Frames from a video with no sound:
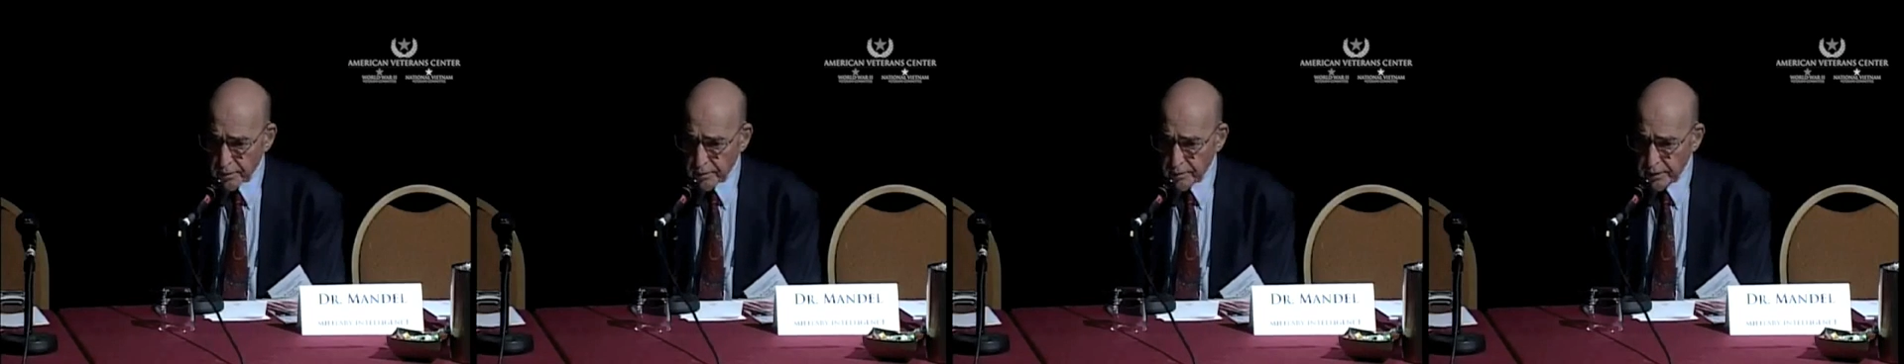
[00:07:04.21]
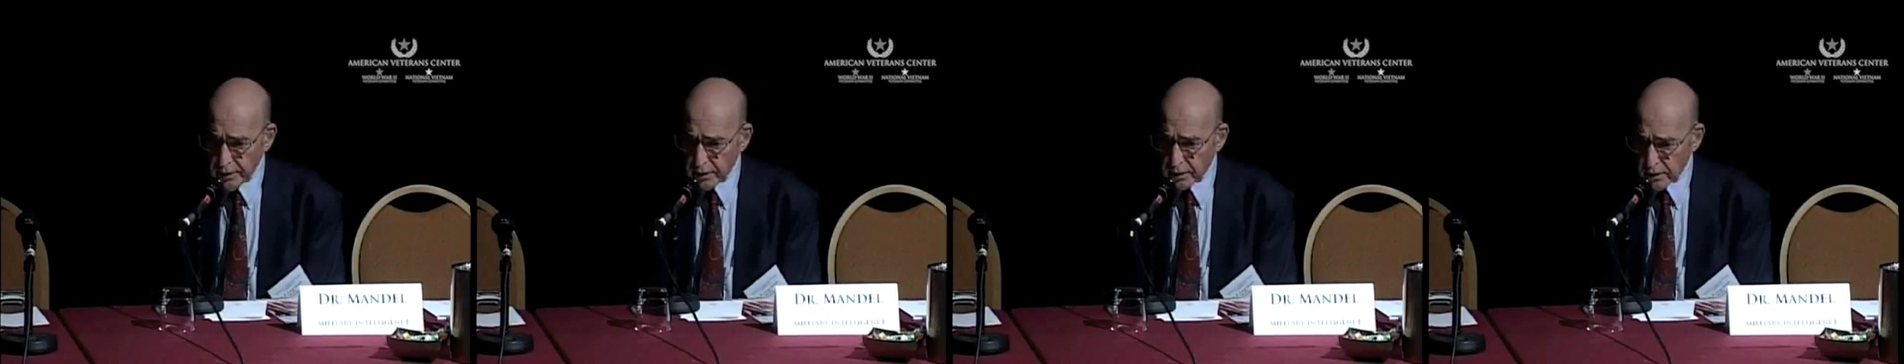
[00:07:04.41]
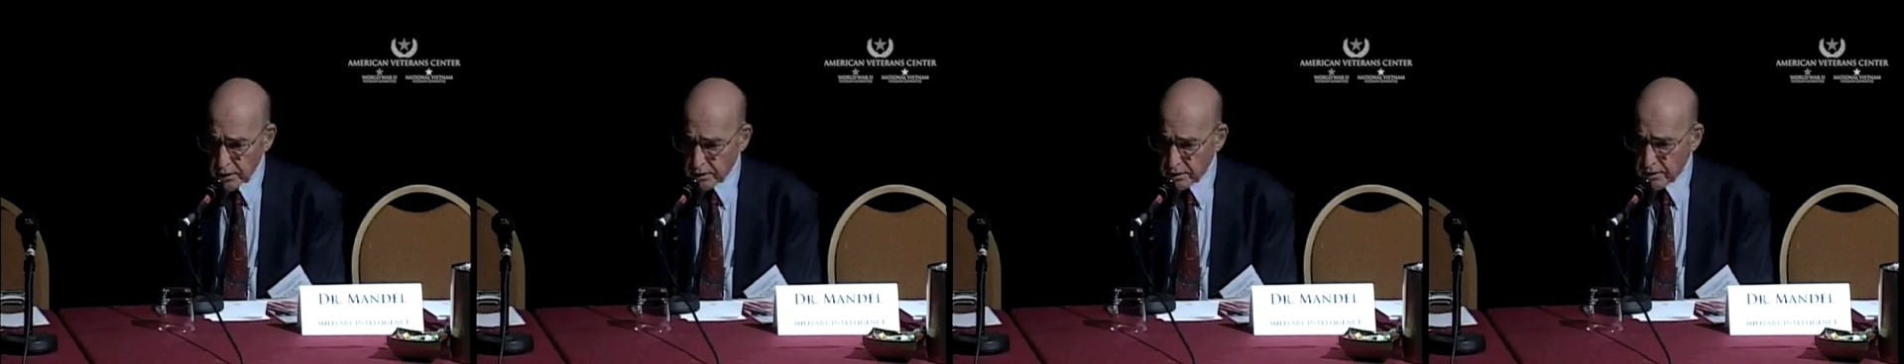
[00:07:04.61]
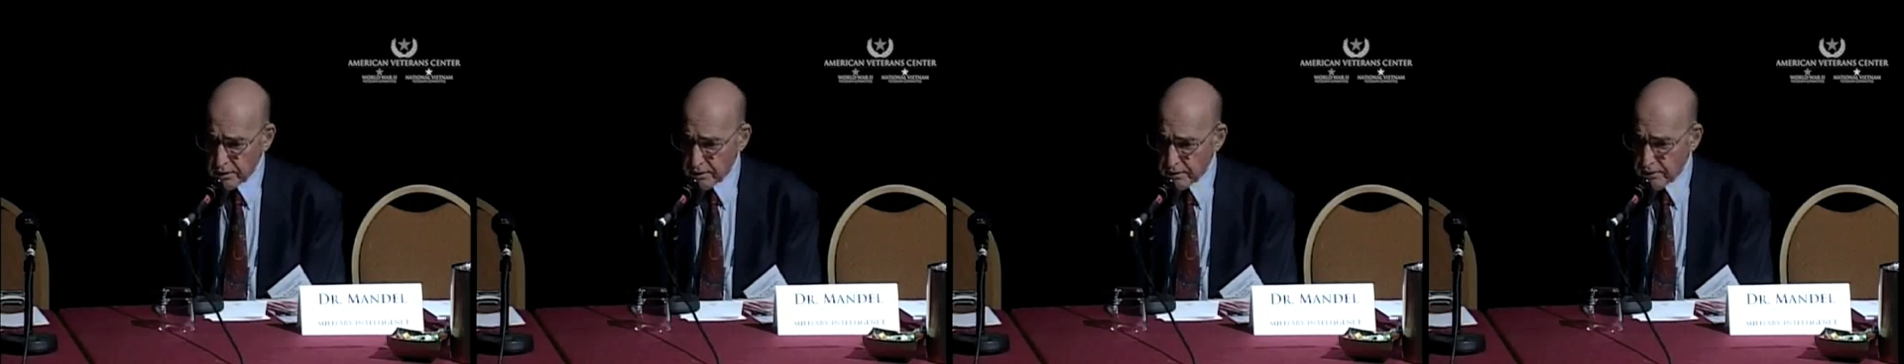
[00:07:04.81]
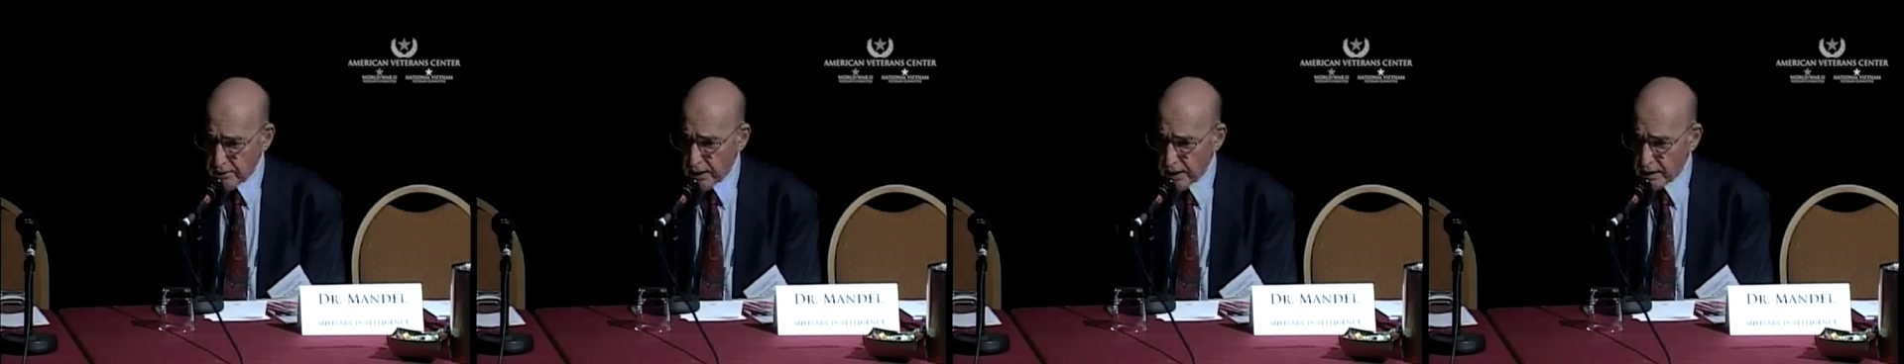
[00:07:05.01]
because of the
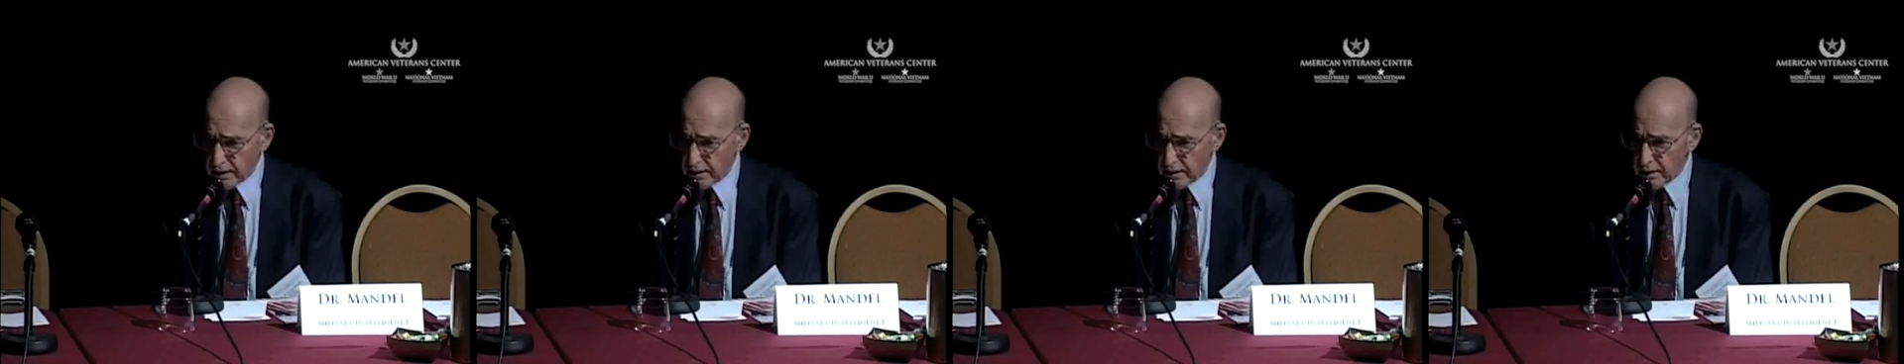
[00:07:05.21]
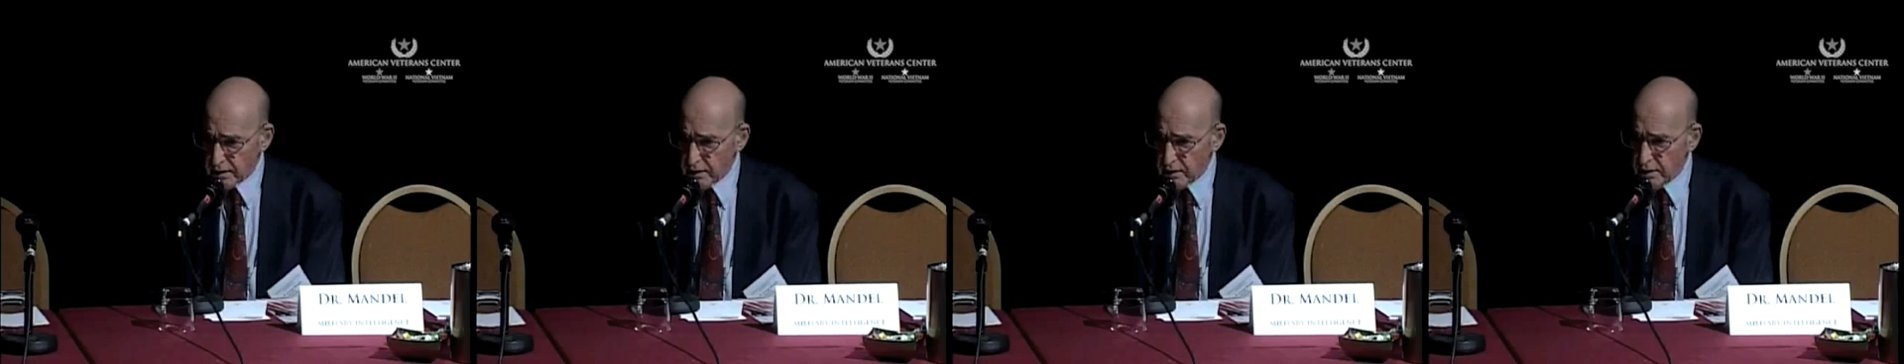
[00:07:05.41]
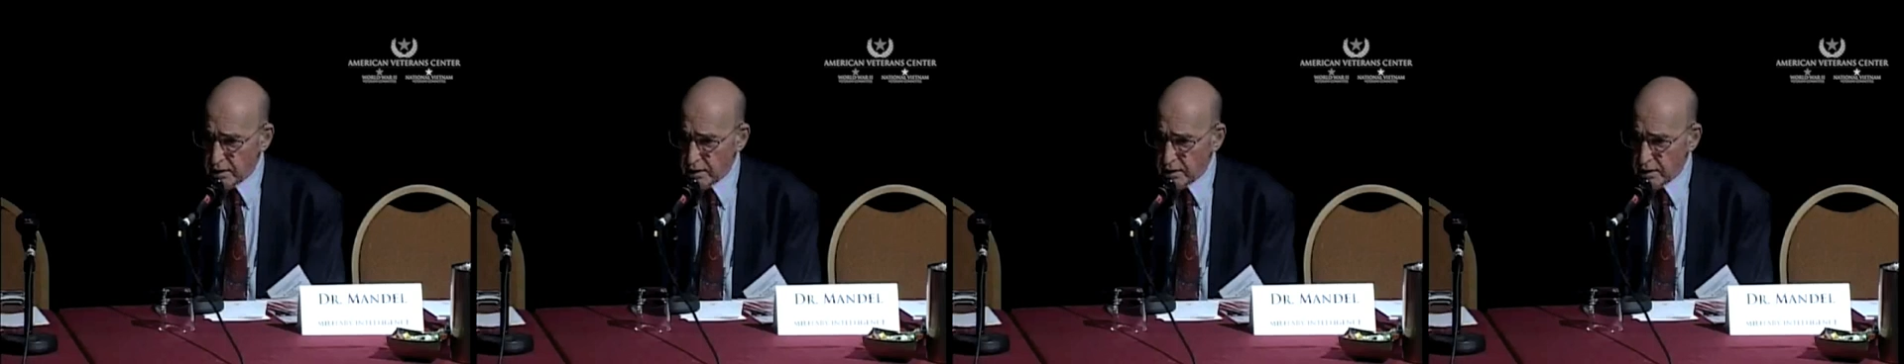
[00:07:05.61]
fact that